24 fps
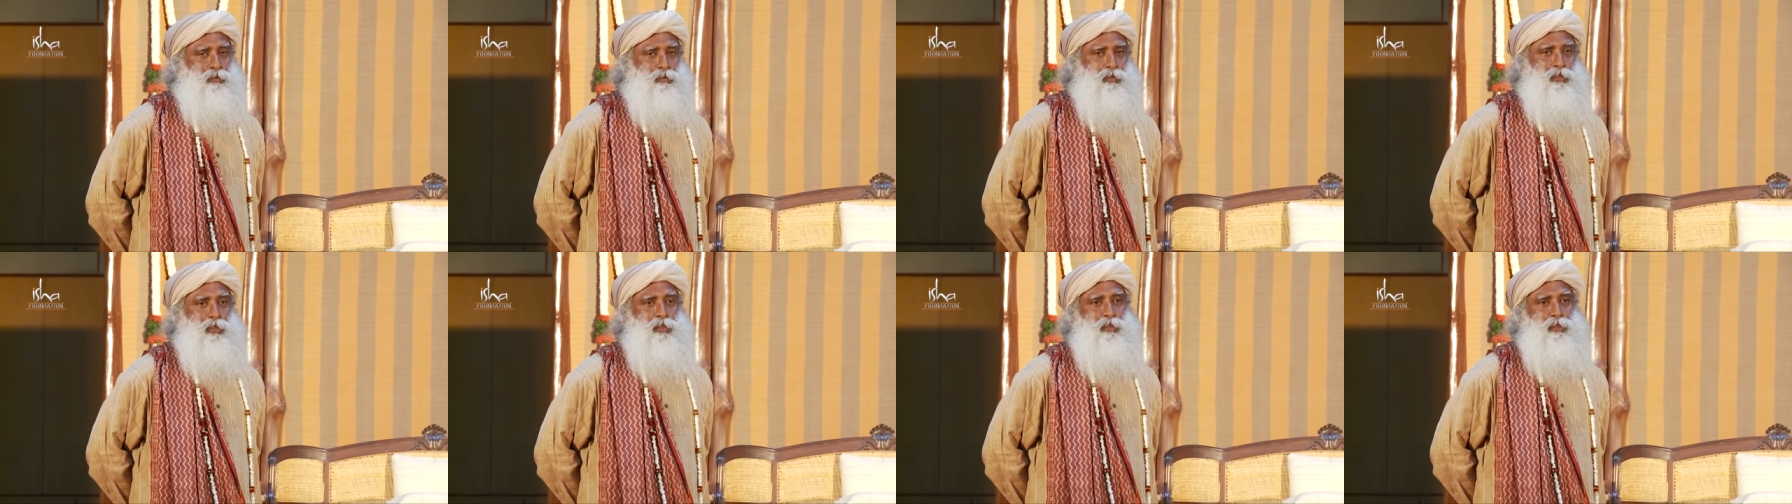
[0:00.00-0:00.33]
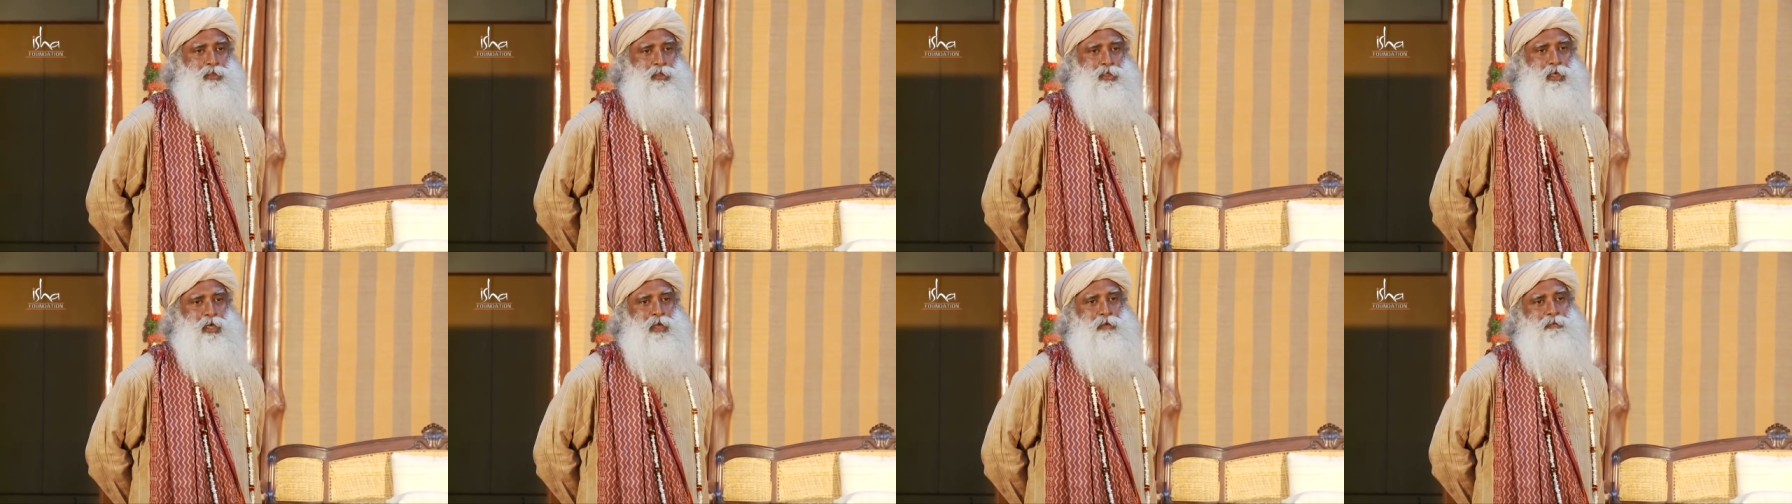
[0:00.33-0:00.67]

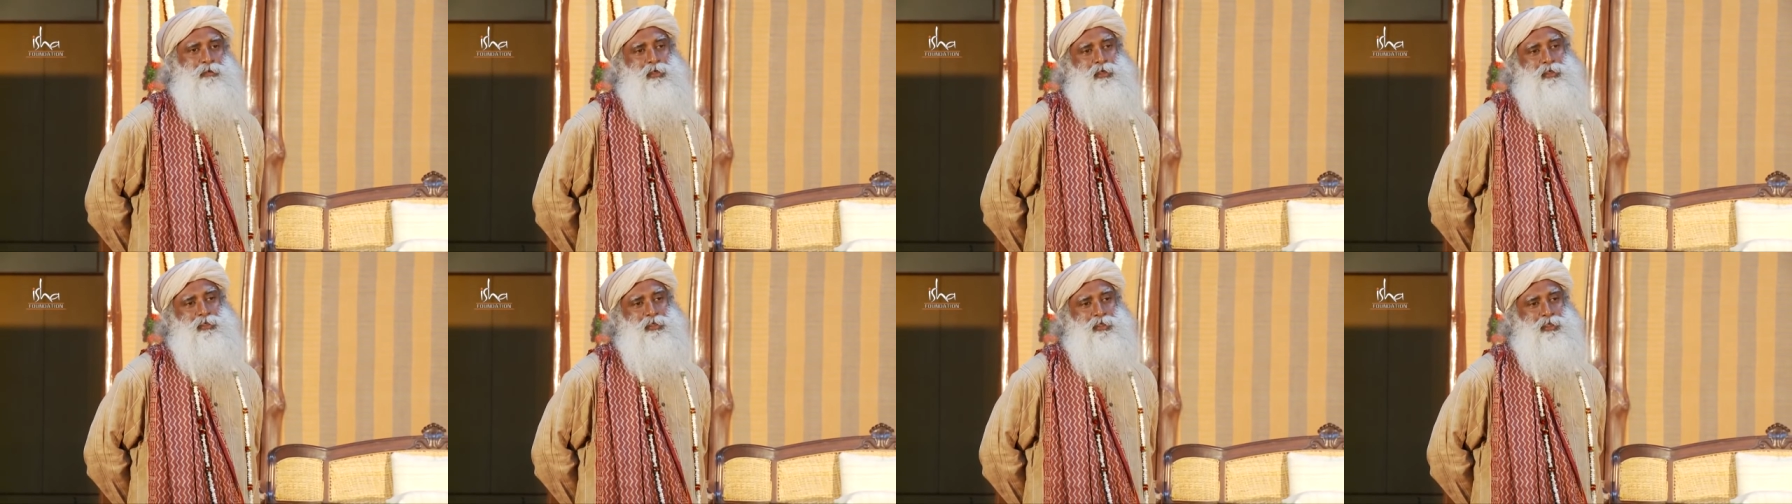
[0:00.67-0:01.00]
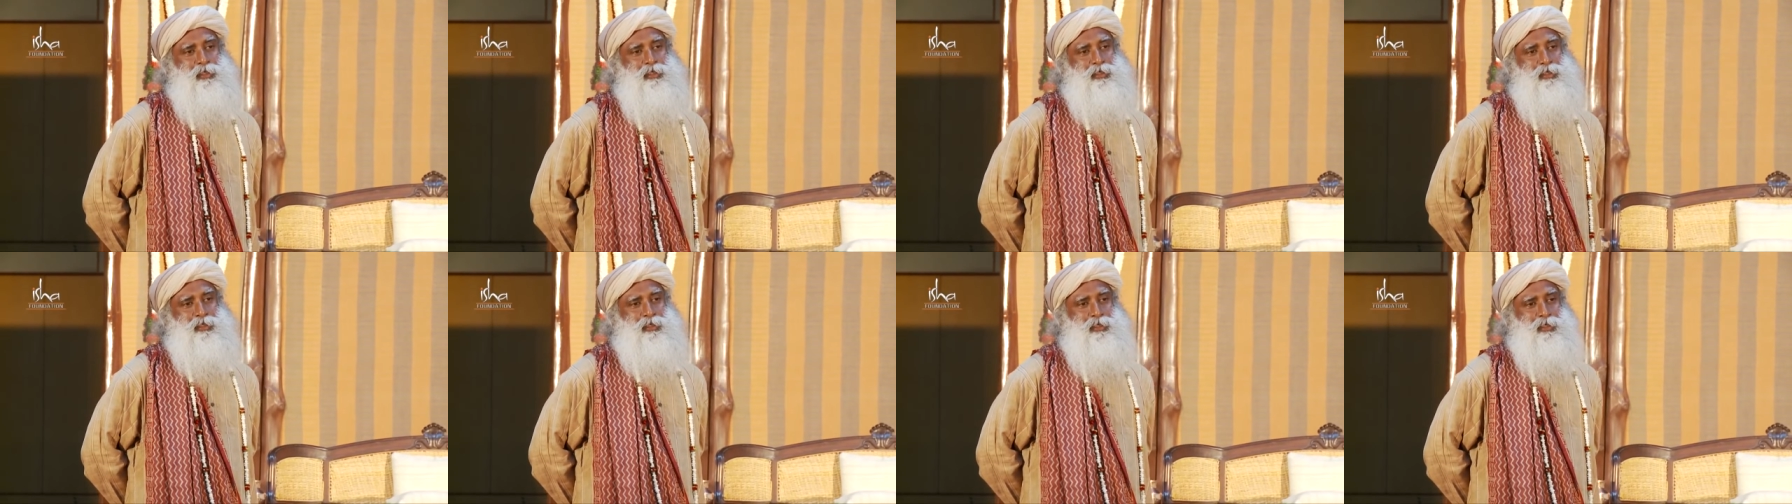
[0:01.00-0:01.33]
Just having a
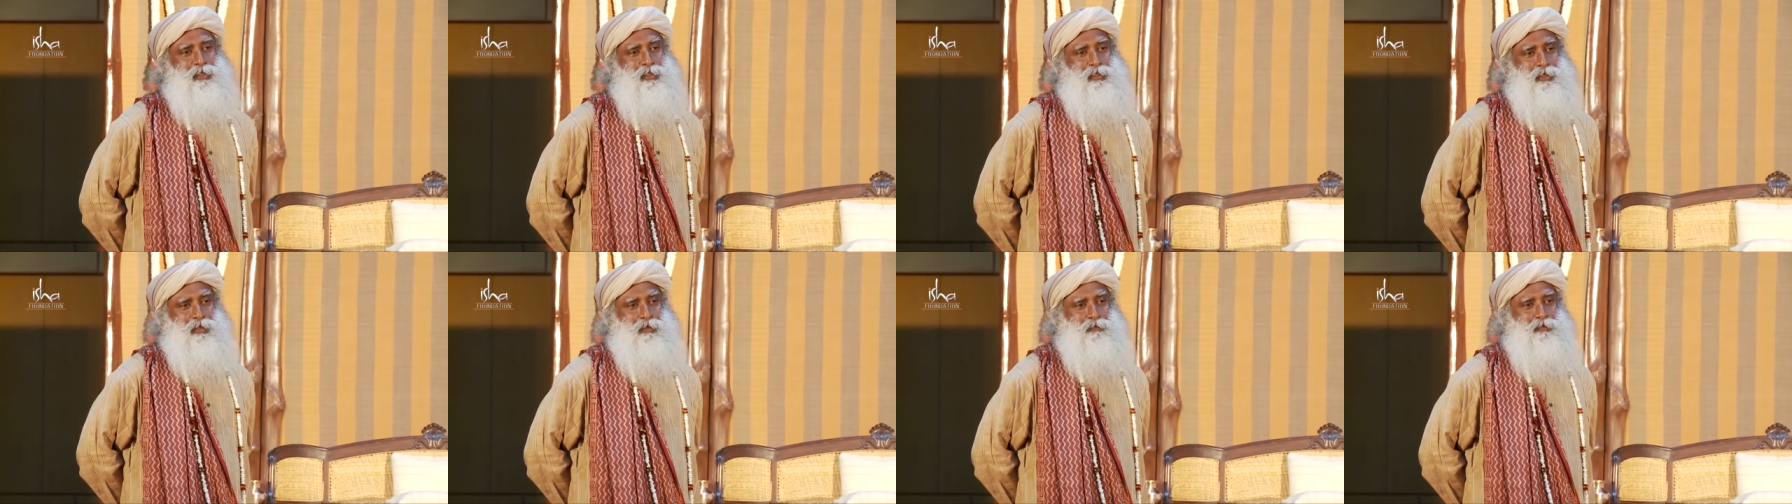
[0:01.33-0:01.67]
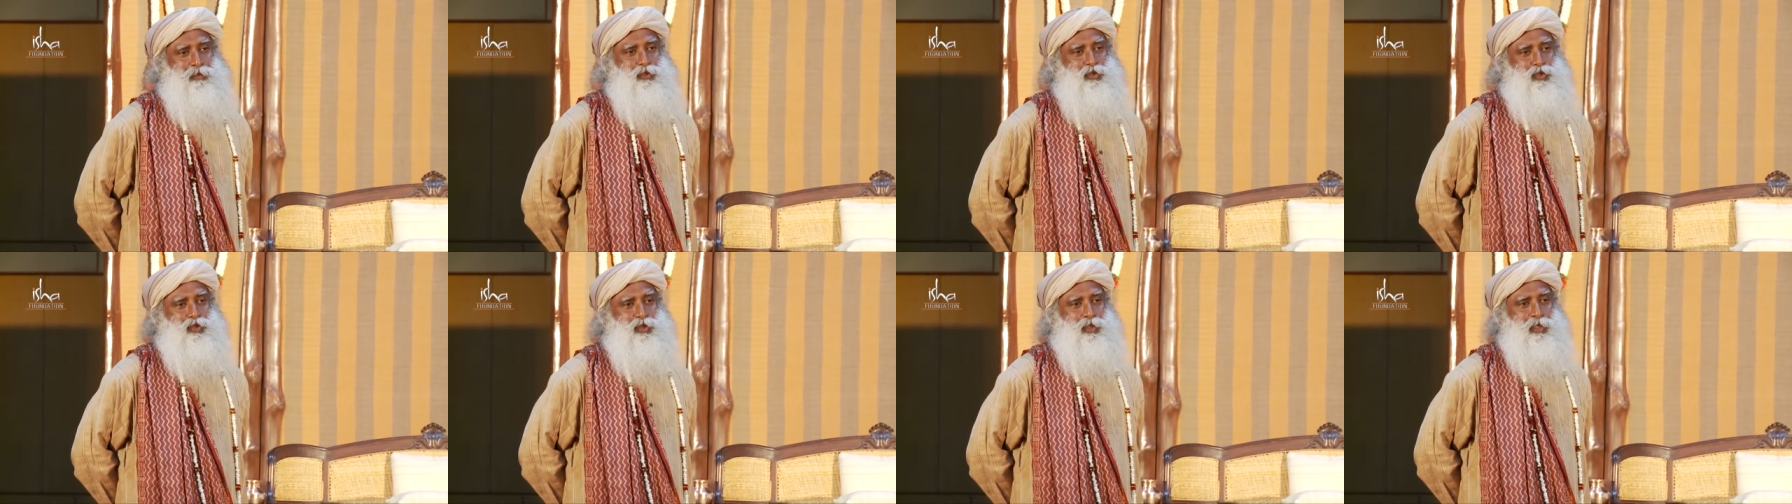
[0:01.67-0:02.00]
degree of
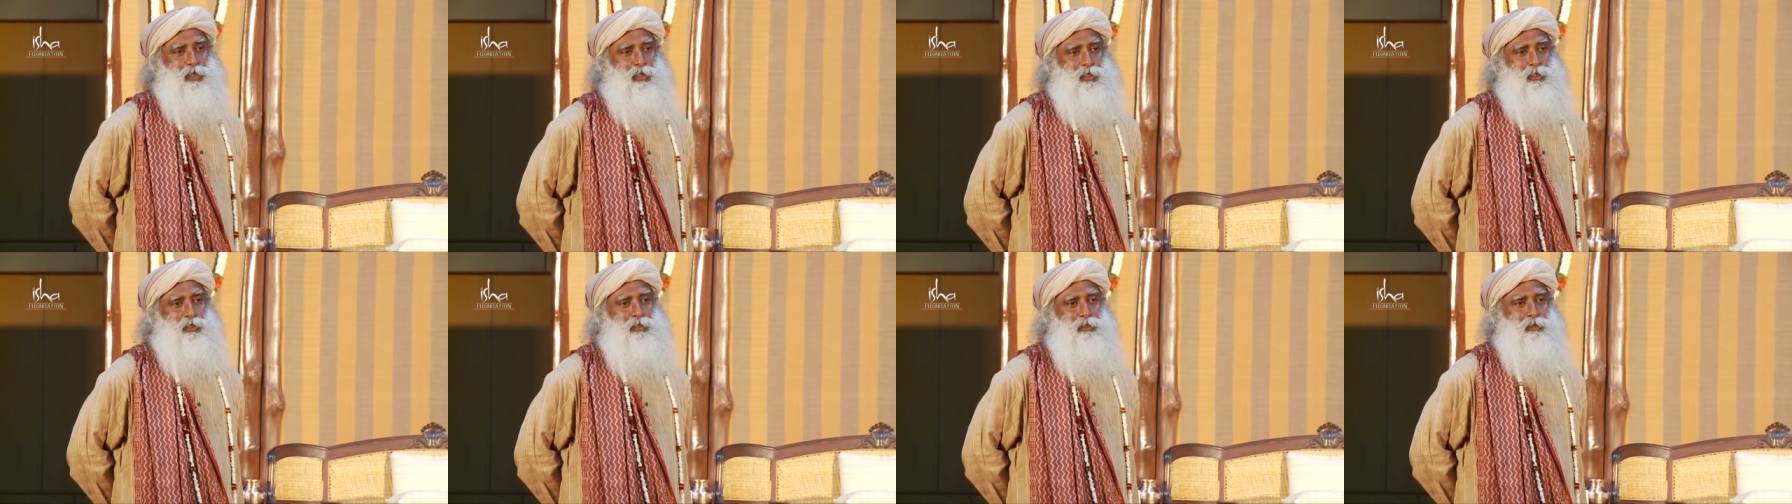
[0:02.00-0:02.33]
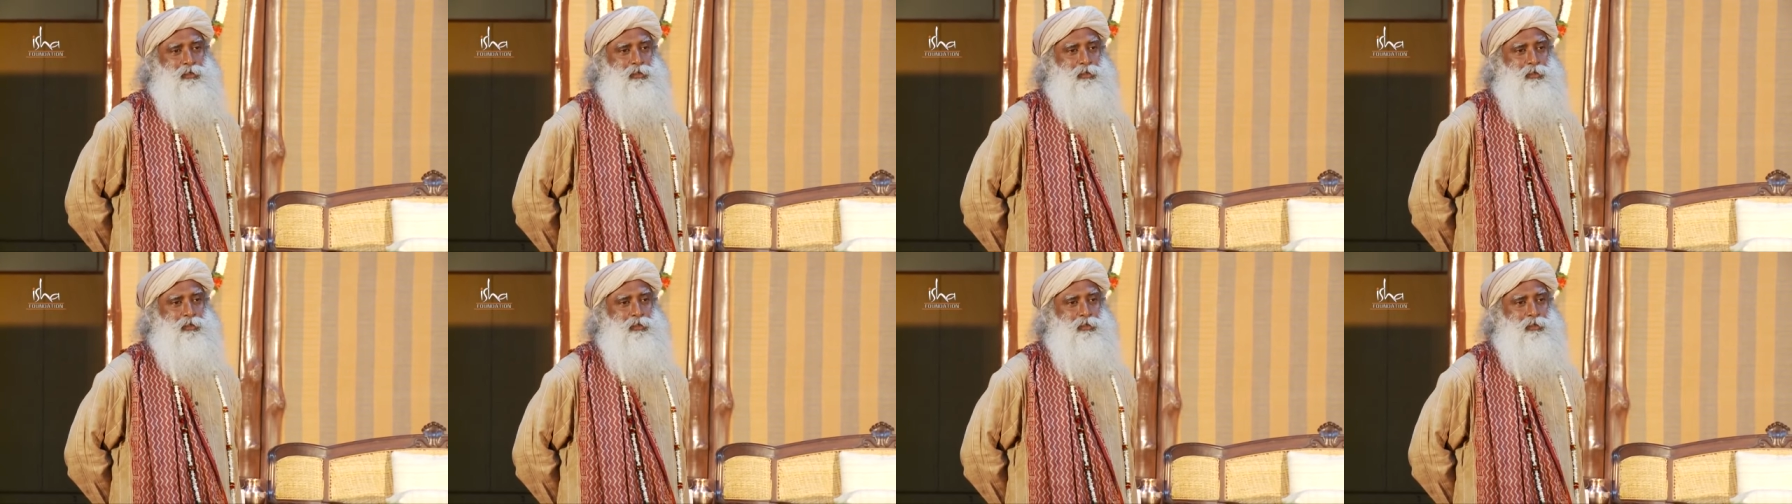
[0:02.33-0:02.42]
engineering